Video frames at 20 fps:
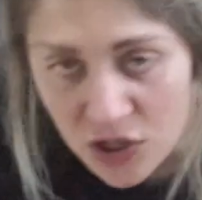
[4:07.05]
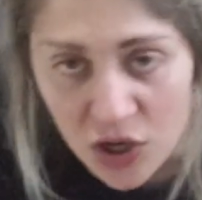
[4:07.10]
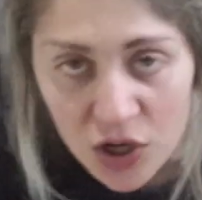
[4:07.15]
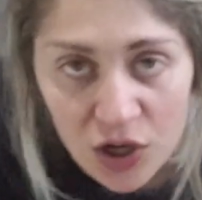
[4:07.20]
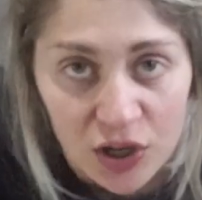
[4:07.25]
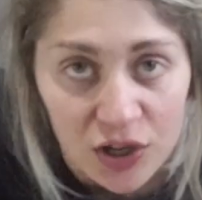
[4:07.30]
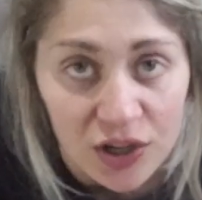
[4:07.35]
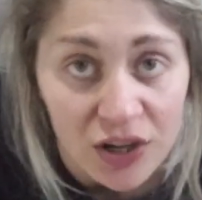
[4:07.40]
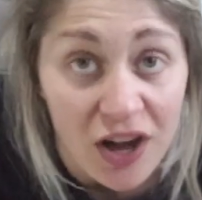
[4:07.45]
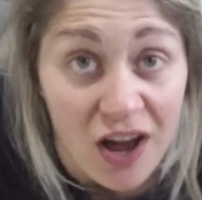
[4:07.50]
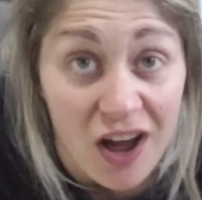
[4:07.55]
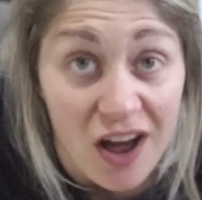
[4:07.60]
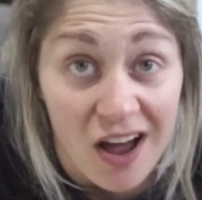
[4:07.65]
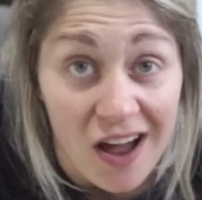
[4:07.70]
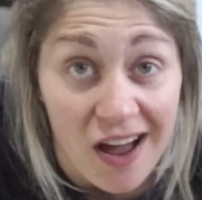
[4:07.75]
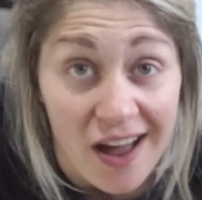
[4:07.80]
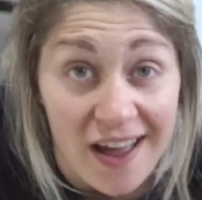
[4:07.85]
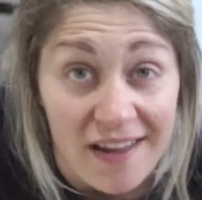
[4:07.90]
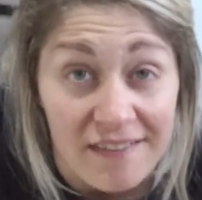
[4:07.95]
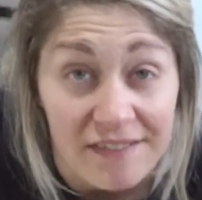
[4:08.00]
on
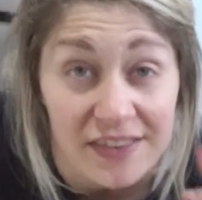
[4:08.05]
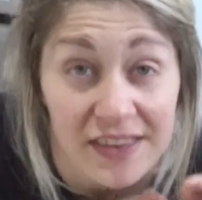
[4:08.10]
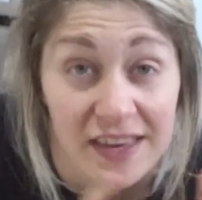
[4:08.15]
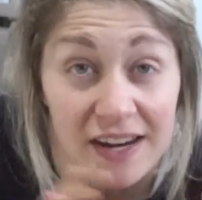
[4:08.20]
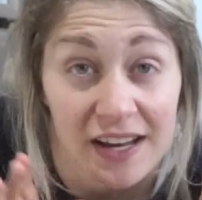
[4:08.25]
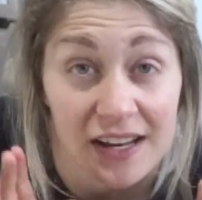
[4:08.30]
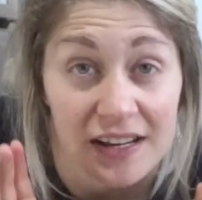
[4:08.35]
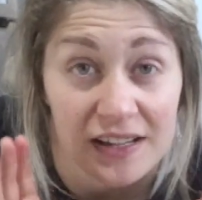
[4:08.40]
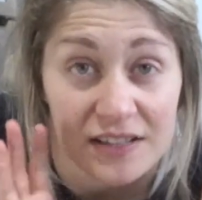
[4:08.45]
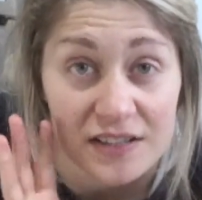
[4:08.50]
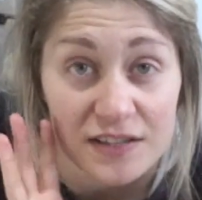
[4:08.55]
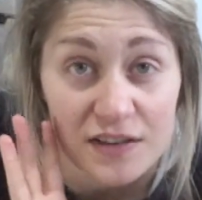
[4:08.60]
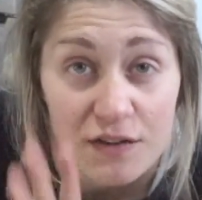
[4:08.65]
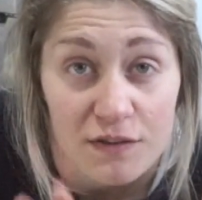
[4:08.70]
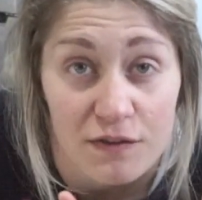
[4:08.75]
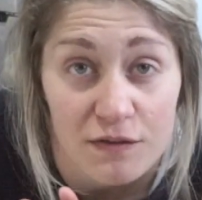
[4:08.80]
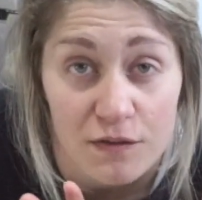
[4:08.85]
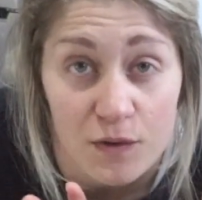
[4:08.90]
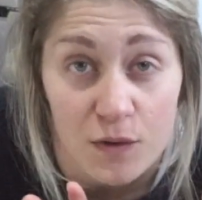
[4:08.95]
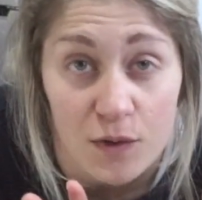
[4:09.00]
high for the next
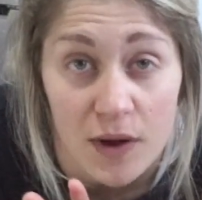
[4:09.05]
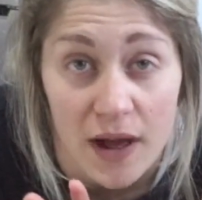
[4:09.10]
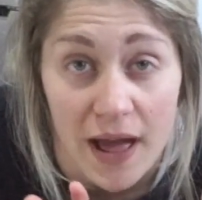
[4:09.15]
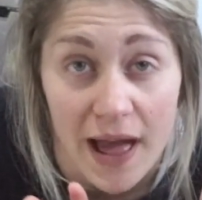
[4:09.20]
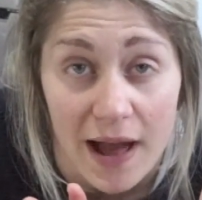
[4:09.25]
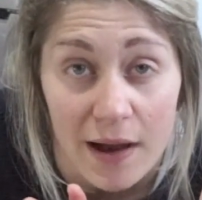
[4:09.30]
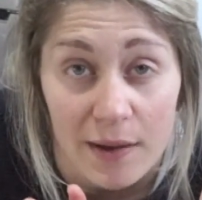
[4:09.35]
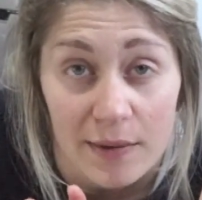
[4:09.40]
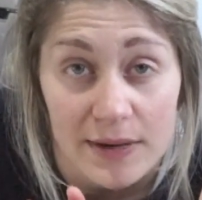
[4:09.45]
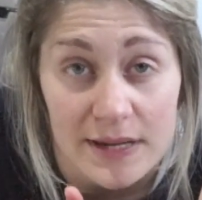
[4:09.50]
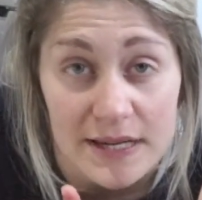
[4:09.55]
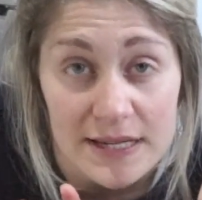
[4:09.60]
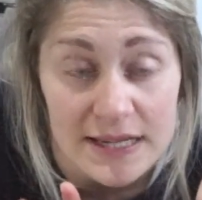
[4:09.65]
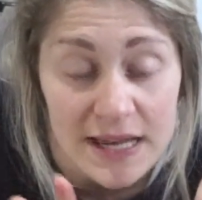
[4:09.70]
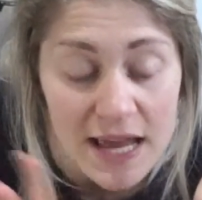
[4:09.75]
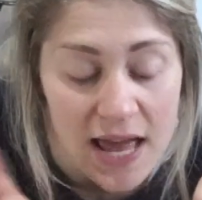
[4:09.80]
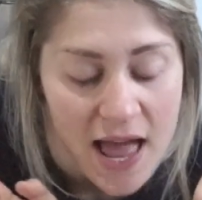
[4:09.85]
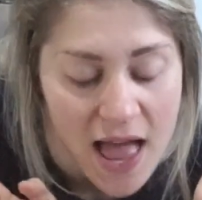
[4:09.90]
4 hours,